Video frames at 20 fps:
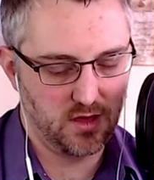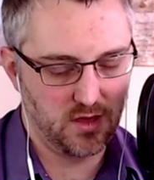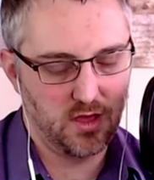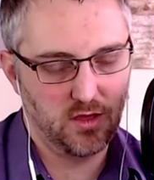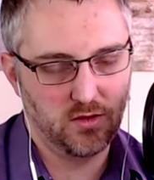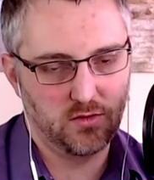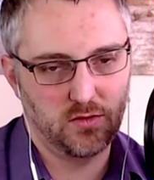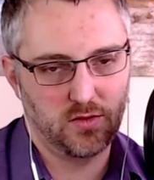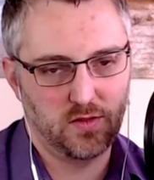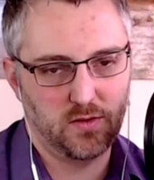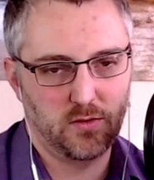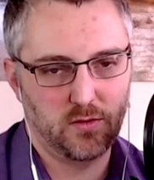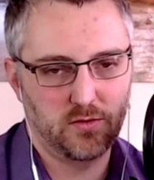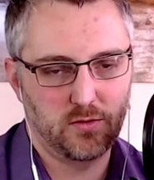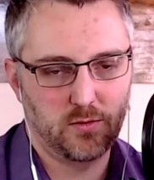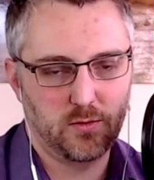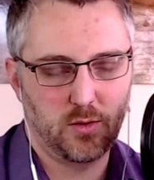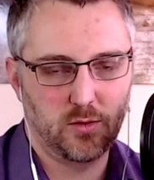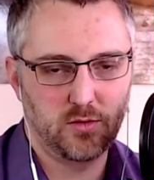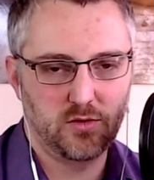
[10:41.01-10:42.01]
So those
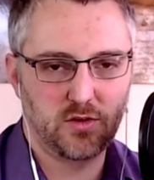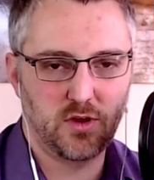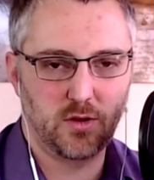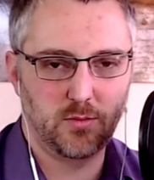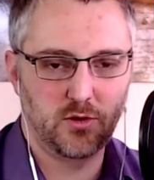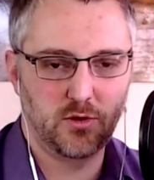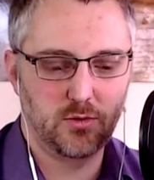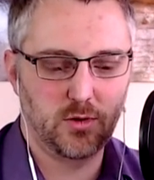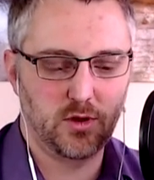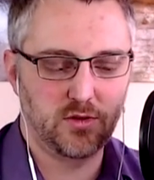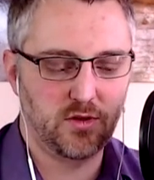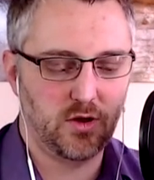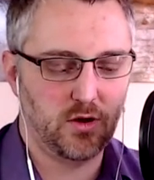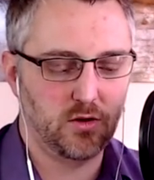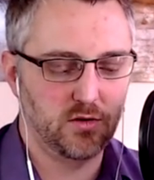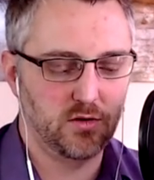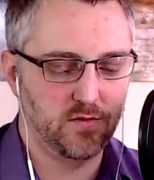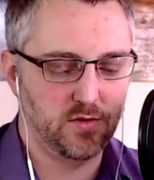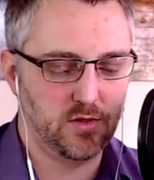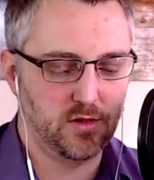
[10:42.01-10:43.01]
quotes come to us out
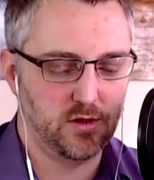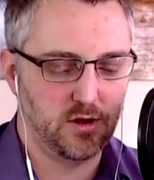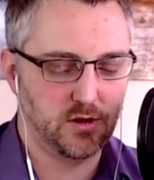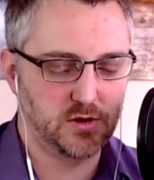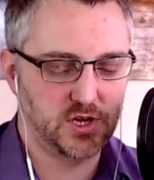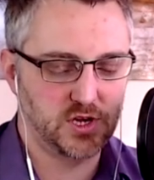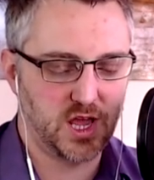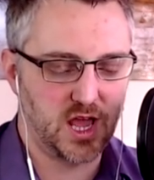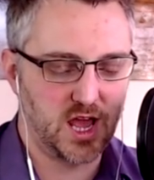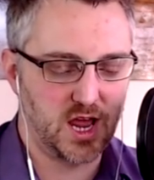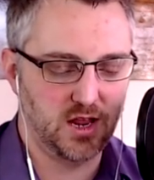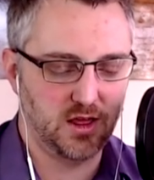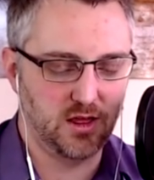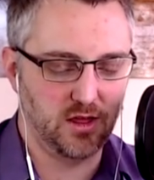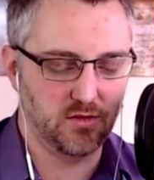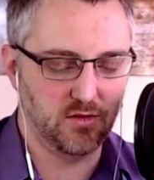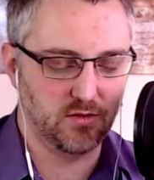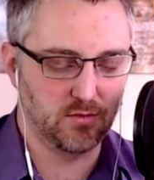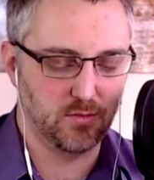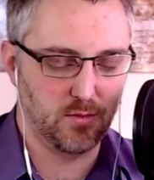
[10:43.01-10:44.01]
of the Large
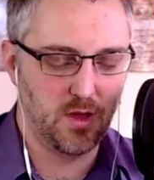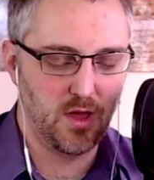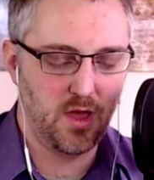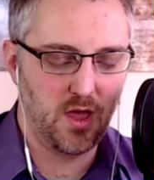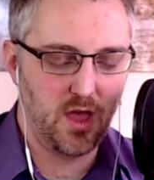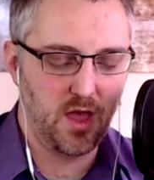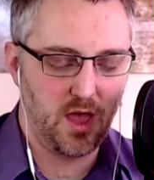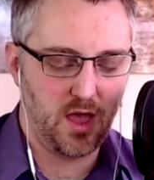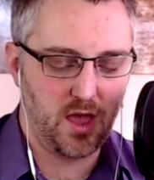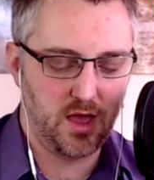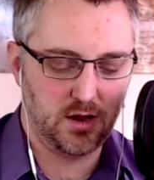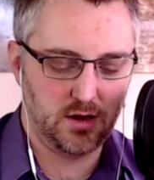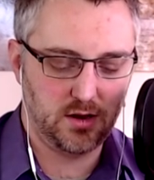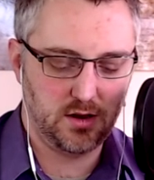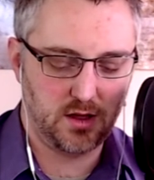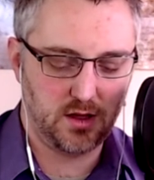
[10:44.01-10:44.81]
Catechism, and